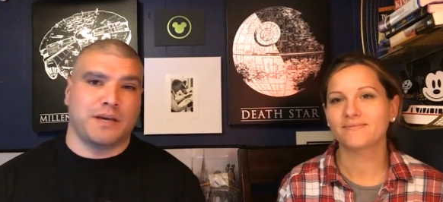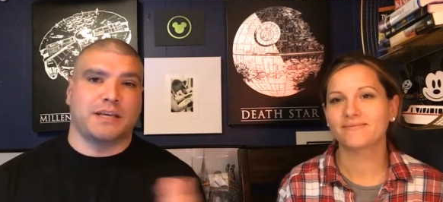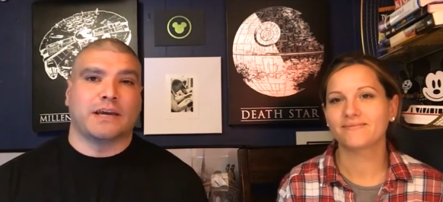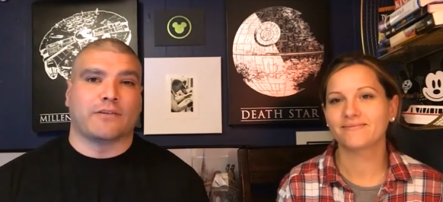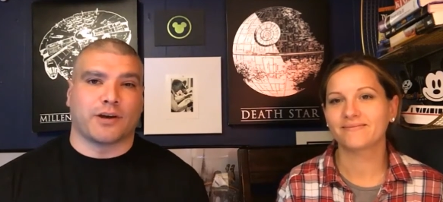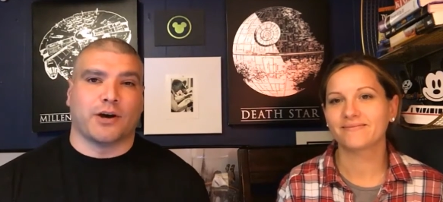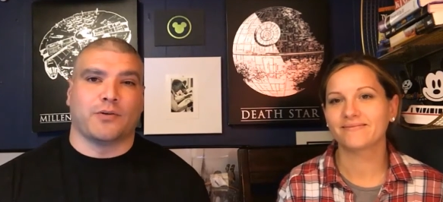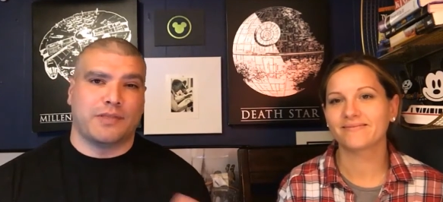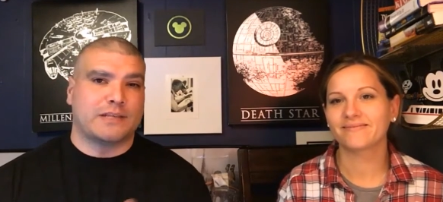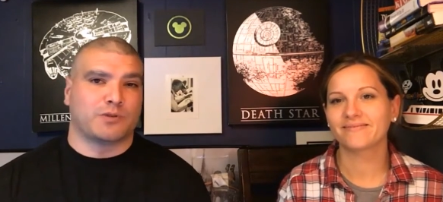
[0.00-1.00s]
Speaker 1: me a year
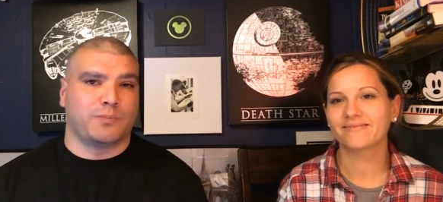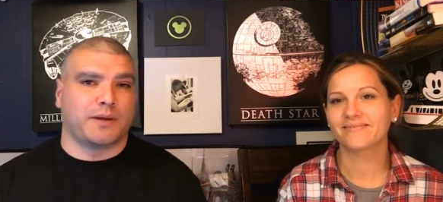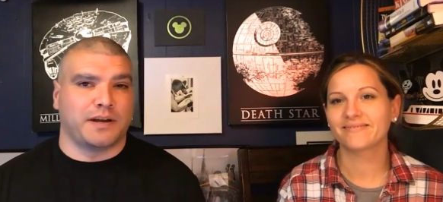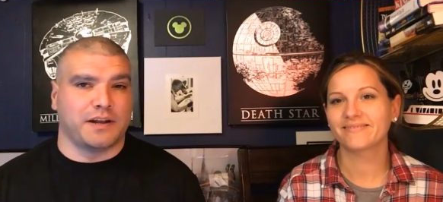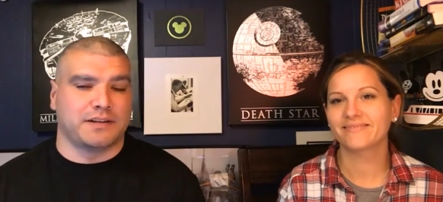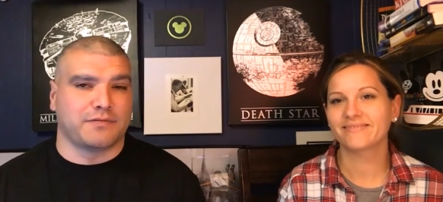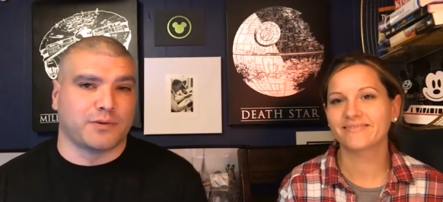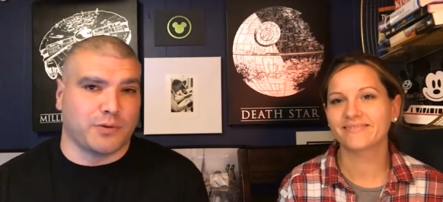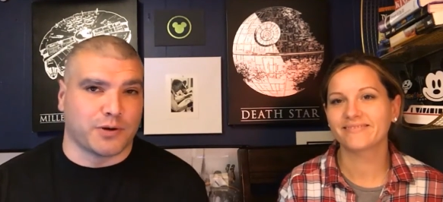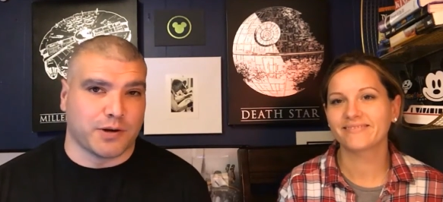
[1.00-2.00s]
ago, these would have been in a
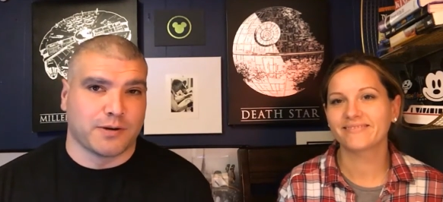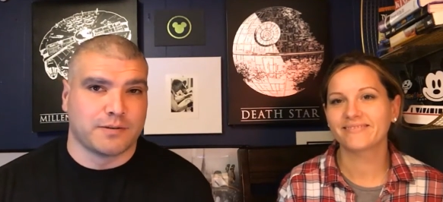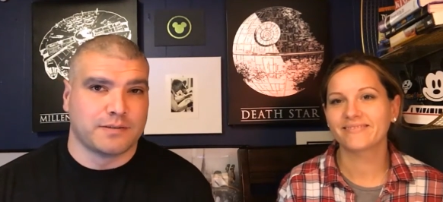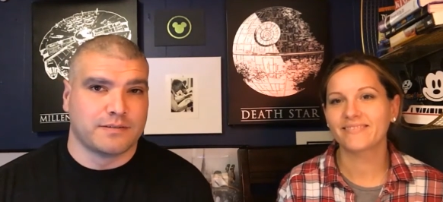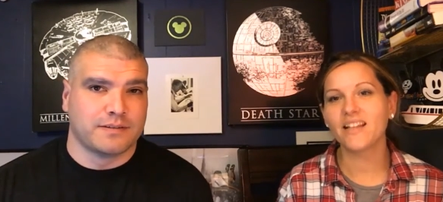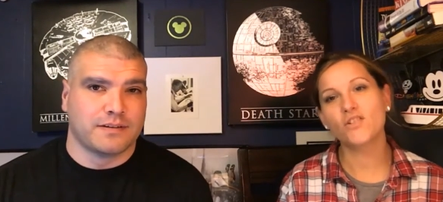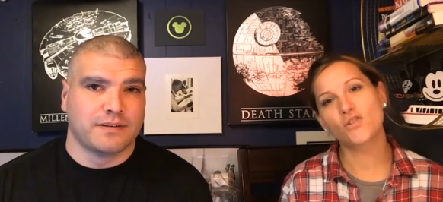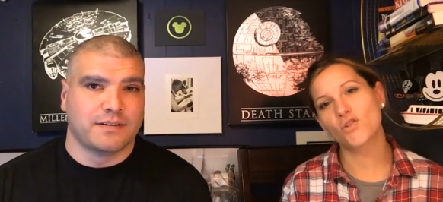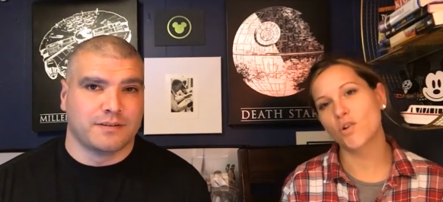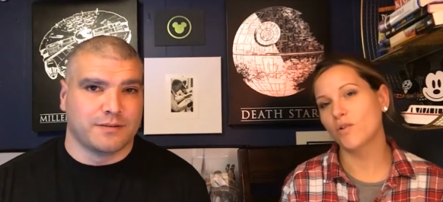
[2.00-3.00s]
different order.
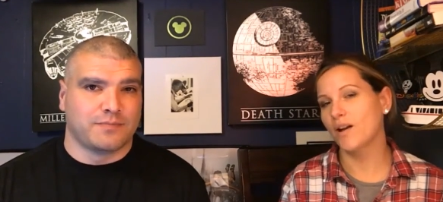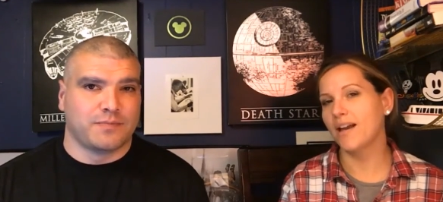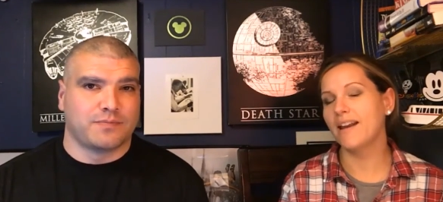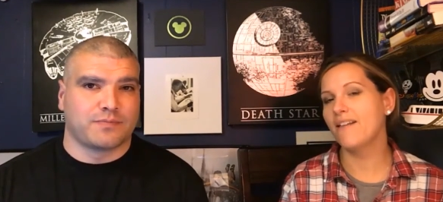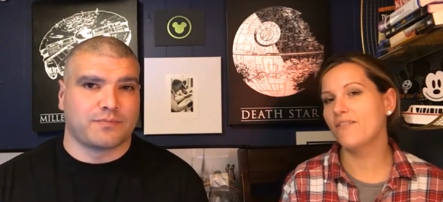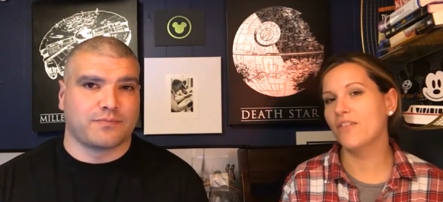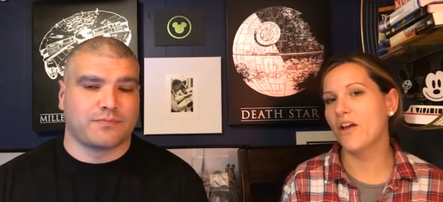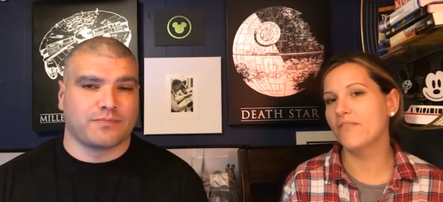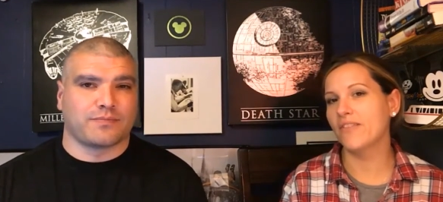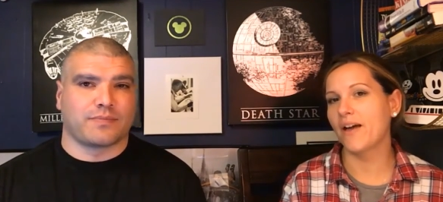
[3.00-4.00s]
Speaker 2: That's true. I had never
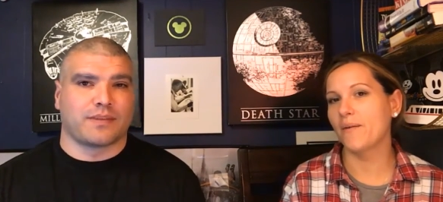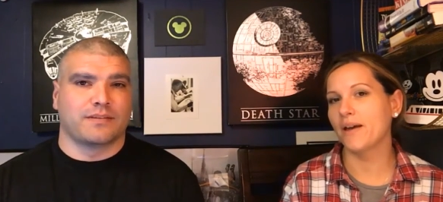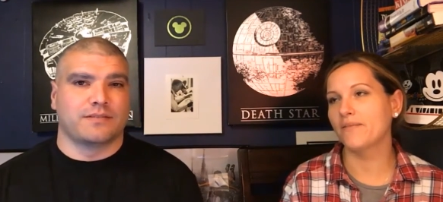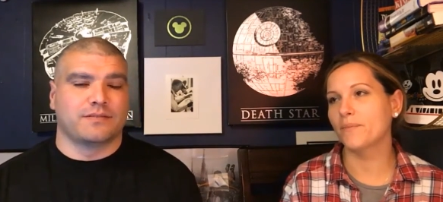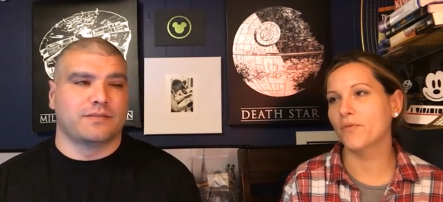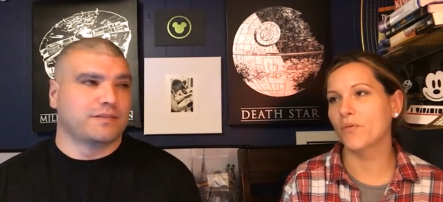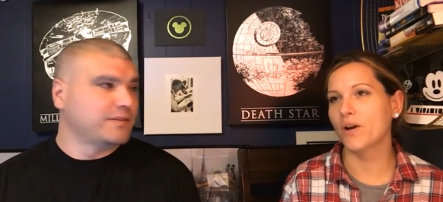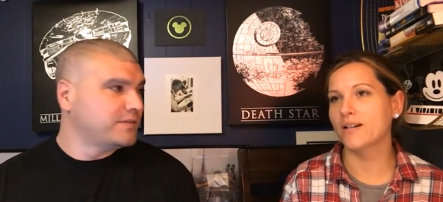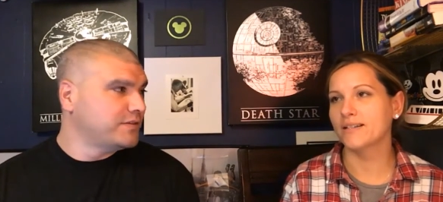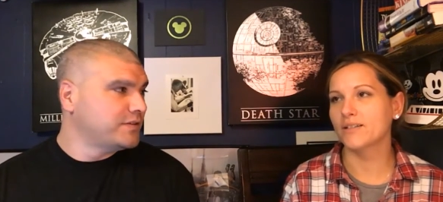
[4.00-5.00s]
thought of it that way
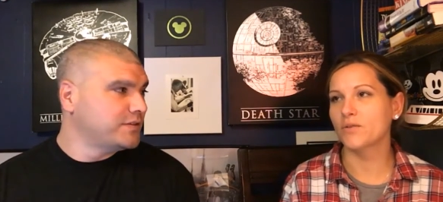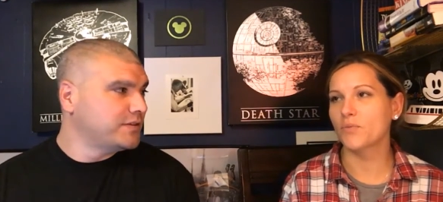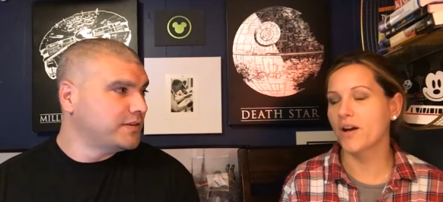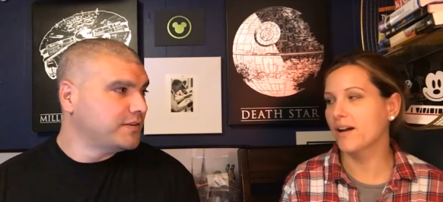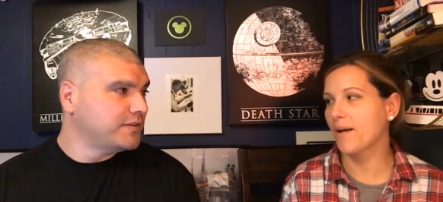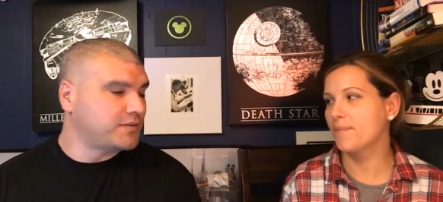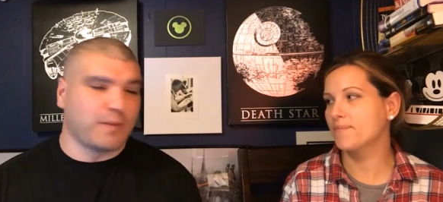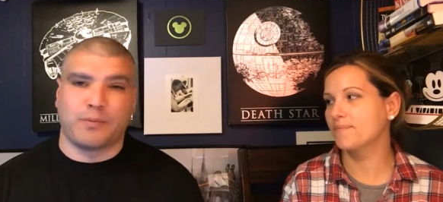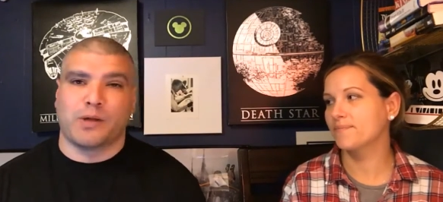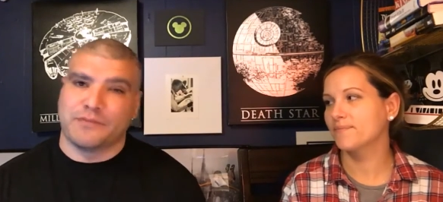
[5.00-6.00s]
before until you brought it up.
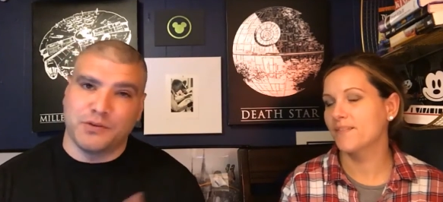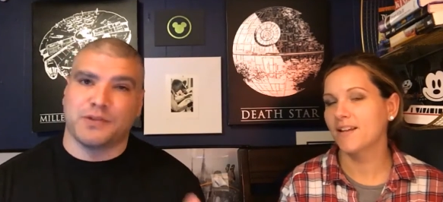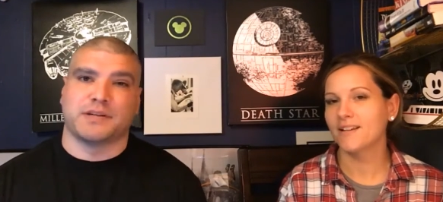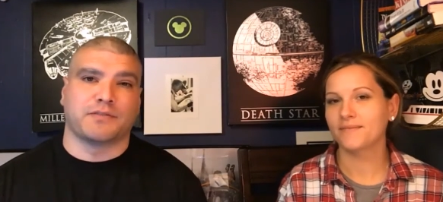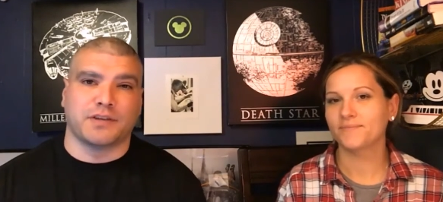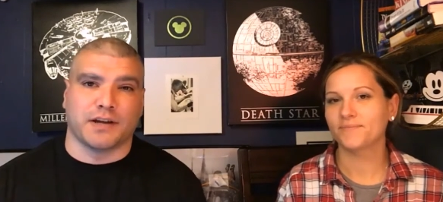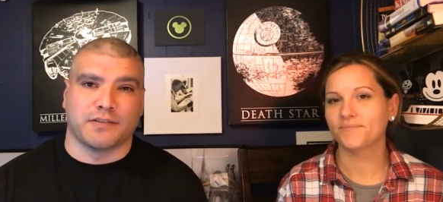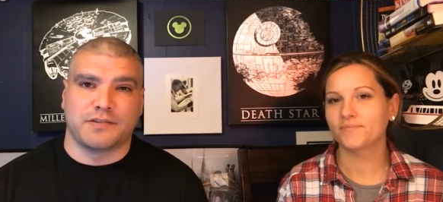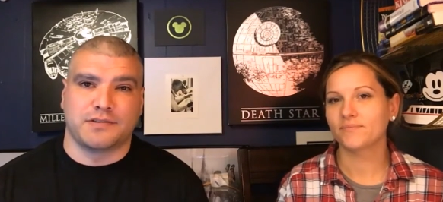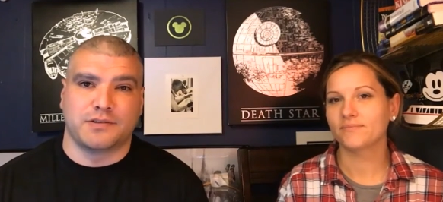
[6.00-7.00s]
So
Speaker 1: maybe we'll have to do this every
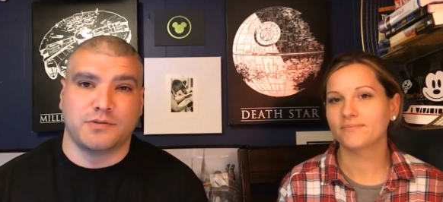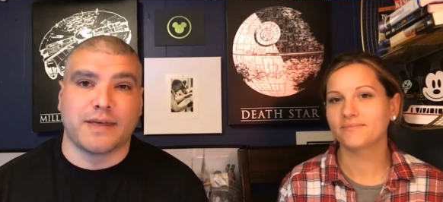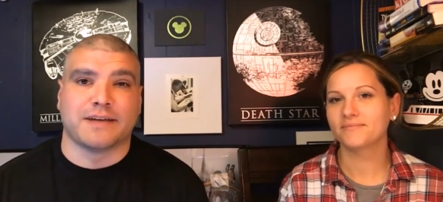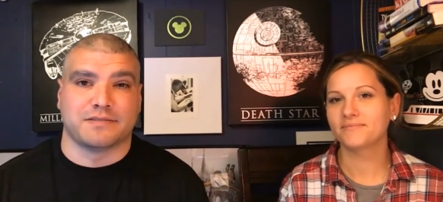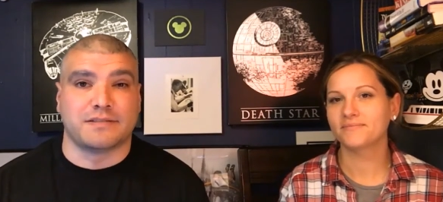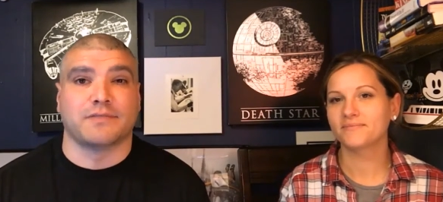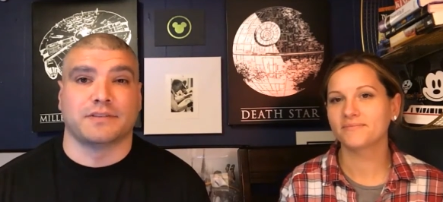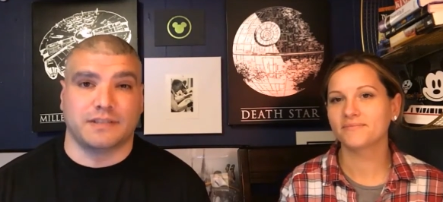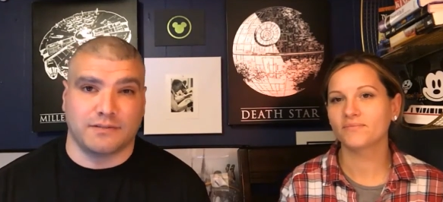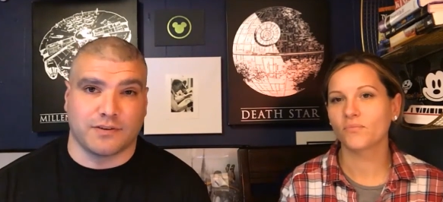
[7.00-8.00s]
year. This is the
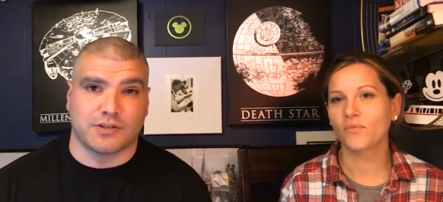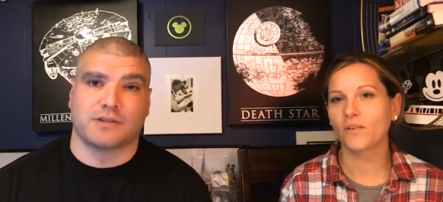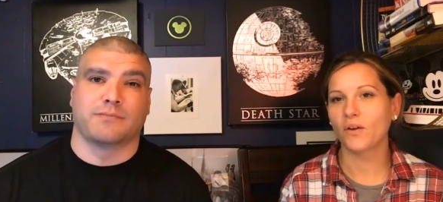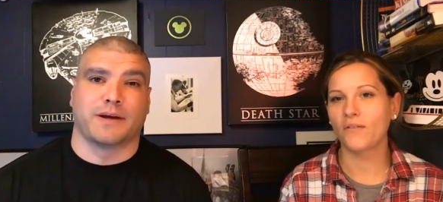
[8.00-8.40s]
2017 version of